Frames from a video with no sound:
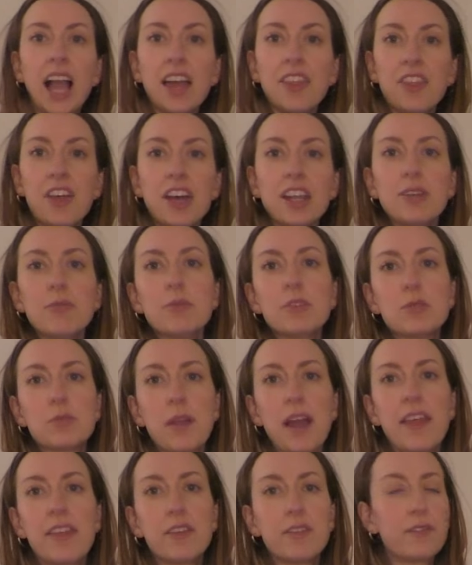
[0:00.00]
I thought it was
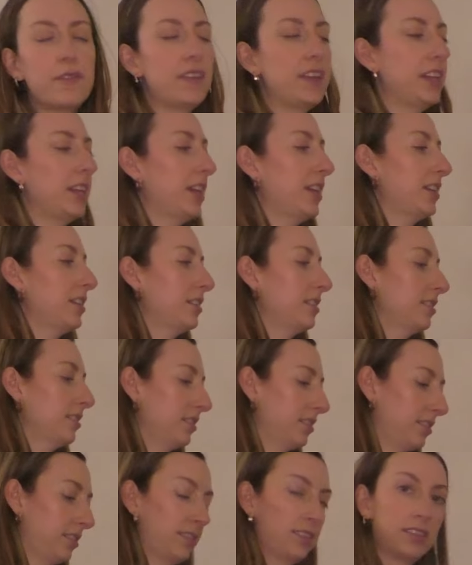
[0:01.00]
rather fitting
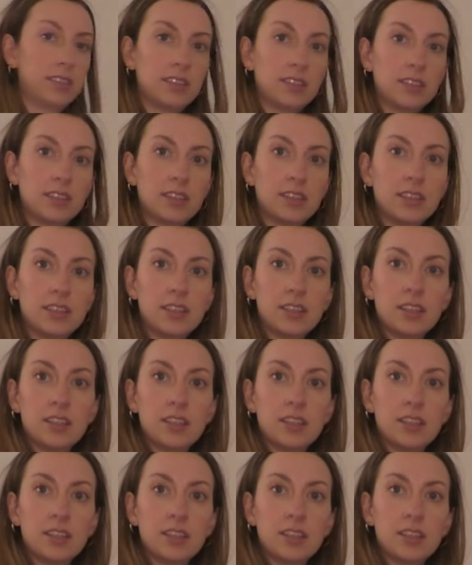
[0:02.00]
Ooh.